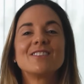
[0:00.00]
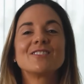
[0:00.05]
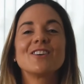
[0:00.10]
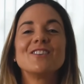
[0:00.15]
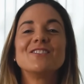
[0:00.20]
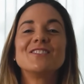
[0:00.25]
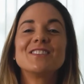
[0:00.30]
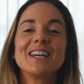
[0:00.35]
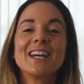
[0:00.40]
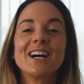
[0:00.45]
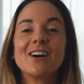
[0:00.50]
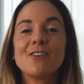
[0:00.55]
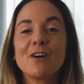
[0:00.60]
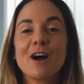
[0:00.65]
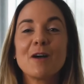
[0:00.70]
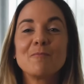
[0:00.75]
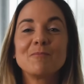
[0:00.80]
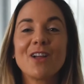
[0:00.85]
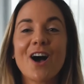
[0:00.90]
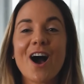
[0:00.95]
So
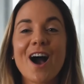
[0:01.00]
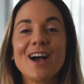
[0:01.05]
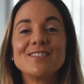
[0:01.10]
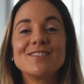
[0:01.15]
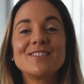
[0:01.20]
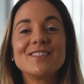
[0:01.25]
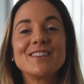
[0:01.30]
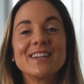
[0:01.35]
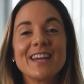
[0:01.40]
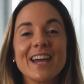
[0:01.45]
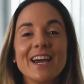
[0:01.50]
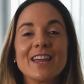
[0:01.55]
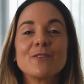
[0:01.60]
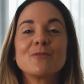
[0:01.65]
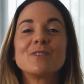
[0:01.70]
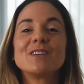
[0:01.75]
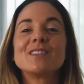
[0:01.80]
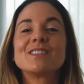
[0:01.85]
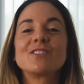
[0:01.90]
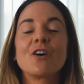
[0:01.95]
DIY Blinds together
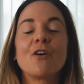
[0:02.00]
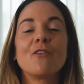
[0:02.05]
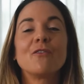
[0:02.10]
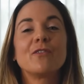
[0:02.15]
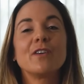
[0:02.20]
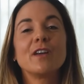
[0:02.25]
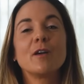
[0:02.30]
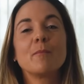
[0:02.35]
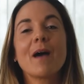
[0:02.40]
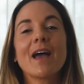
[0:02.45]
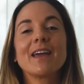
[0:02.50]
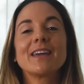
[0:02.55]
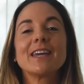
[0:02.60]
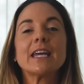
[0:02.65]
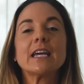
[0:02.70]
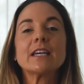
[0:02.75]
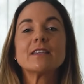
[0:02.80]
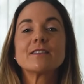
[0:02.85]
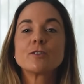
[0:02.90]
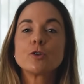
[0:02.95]
with Somfy are
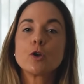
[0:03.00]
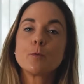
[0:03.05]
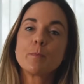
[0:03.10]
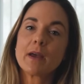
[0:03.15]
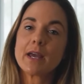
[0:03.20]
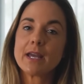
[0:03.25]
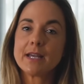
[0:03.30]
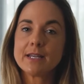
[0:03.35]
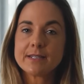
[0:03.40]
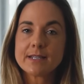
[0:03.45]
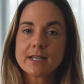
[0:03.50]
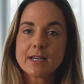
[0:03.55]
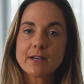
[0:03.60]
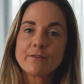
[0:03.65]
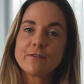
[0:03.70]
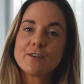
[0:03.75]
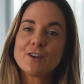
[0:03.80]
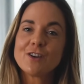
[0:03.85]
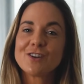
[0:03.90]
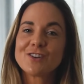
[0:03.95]
making it super easy
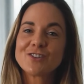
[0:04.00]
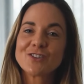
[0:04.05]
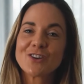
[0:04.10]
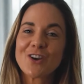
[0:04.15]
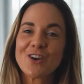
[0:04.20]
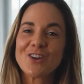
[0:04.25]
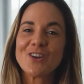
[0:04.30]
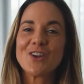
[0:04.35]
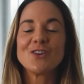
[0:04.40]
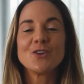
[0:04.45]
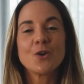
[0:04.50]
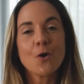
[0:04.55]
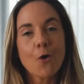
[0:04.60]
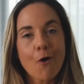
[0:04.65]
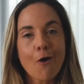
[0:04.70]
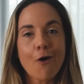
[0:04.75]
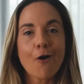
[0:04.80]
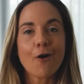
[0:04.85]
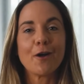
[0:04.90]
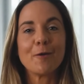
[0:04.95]
for you to turn your
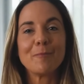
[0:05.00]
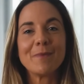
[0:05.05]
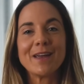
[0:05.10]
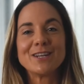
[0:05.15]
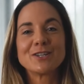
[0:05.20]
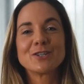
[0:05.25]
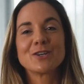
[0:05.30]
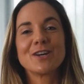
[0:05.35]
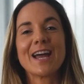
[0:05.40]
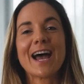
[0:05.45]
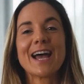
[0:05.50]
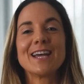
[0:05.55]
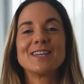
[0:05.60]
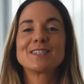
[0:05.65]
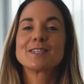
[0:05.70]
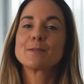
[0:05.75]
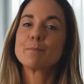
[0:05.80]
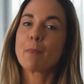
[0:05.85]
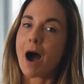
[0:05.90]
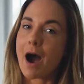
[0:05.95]
home into a
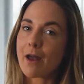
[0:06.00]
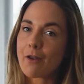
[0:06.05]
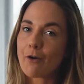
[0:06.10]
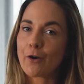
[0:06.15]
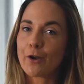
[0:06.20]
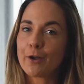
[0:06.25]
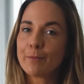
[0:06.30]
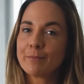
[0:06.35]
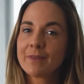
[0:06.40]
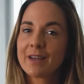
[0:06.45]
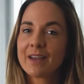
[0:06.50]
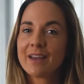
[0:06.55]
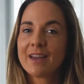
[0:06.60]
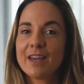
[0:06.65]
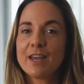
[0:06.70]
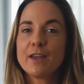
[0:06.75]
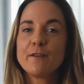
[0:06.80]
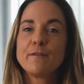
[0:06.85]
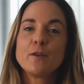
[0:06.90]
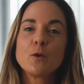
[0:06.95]
smart home.
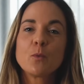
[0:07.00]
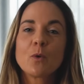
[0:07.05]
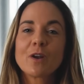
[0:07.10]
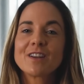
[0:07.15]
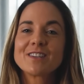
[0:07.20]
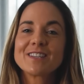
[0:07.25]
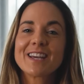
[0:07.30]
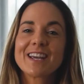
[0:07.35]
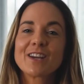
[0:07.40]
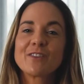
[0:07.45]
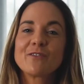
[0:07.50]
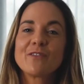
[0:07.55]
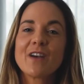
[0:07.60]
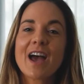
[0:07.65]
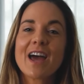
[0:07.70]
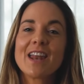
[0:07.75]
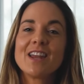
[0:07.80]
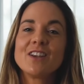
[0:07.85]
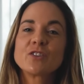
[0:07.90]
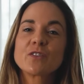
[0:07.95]
If you want to take
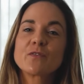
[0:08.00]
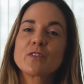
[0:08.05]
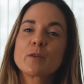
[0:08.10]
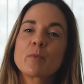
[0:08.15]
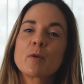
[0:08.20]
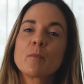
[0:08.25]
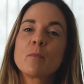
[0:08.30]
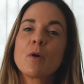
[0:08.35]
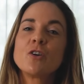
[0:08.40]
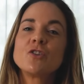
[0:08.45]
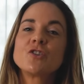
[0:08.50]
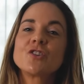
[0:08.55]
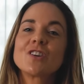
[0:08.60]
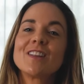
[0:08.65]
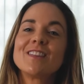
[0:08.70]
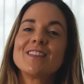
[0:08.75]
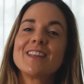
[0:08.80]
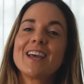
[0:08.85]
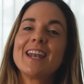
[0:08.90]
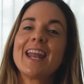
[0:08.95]
advantage of the
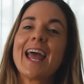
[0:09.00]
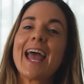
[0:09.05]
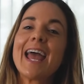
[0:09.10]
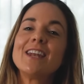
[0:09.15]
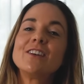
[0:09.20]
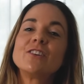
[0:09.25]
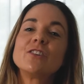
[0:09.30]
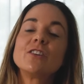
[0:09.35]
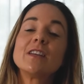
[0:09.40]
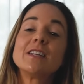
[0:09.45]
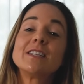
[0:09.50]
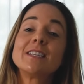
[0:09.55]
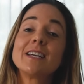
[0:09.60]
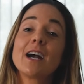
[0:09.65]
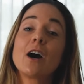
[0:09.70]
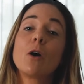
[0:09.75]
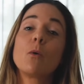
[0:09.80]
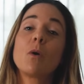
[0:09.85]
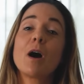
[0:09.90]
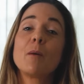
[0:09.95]
promotion, then head to the
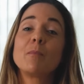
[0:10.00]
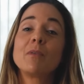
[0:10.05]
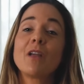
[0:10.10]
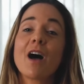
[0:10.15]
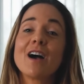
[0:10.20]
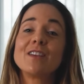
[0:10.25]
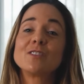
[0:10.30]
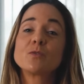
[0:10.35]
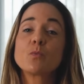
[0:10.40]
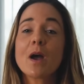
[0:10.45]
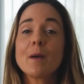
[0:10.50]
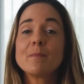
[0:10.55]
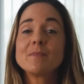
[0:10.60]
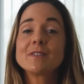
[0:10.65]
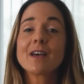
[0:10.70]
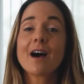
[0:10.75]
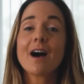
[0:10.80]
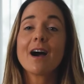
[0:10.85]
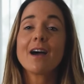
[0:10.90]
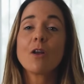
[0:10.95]
DIY Blinds
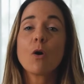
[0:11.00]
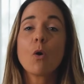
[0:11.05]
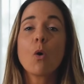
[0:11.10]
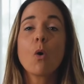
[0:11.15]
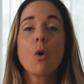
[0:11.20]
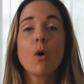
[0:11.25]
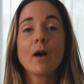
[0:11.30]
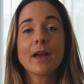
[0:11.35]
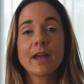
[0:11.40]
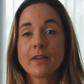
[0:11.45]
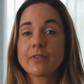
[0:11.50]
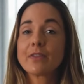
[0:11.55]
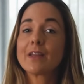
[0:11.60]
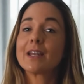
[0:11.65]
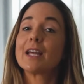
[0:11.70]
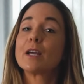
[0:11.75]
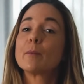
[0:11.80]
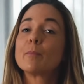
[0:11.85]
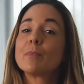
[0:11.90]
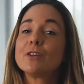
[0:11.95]
website or hit the
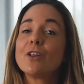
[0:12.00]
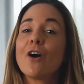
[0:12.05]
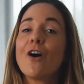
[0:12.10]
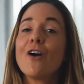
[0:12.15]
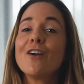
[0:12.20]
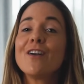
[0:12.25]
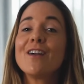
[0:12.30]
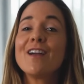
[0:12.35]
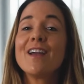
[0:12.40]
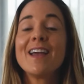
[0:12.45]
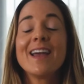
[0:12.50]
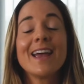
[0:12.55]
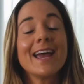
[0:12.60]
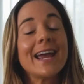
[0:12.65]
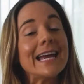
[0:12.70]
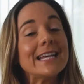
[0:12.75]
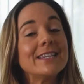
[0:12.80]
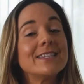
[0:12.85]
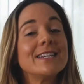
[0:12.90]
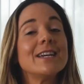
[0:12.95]
link below.
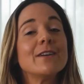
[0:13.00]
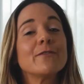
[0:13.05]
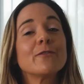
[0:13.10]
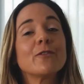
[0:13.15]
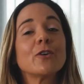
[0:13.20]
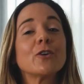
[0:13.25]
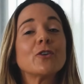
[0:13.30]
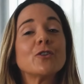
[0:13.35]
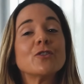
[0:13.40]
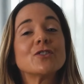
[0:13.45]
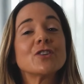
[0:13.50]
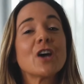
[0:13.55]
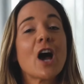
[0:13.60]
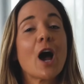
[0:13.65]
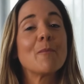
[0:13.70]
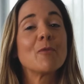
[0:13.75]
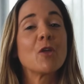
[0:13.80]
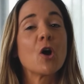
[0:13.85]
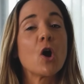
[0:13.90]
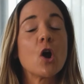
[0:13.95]
It's here for a good
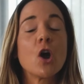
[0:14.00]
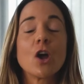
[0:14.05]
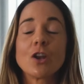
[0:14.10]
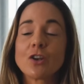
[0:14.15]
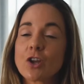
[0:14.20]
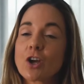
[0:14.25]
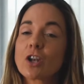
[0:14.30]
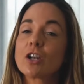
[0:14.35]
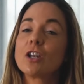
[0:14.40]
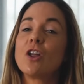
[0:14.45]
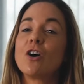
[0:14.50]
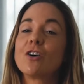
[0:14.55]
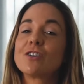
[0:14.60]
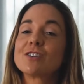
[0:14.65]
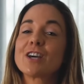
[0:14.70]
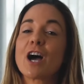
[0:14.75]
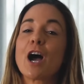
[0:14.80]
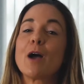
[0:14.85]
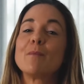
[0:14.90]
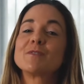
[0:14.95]
time though, not a long
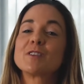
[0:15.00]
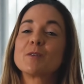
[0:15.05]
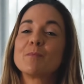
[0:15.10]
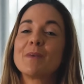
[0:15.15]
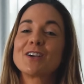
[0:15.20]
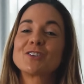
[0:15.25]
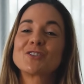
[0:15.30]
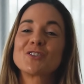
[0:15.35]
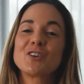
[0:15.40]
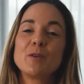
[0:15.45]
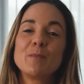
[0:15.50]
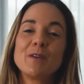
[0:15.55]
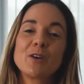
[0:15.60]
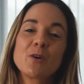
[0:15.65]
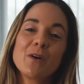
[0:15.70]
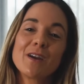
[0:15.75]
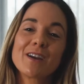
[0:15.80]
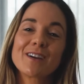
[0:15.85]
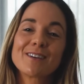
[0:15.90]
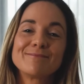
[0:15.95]
time, so make sure you be
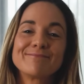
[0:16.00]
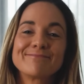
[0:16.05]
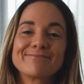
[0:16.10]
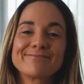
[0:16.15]
quick.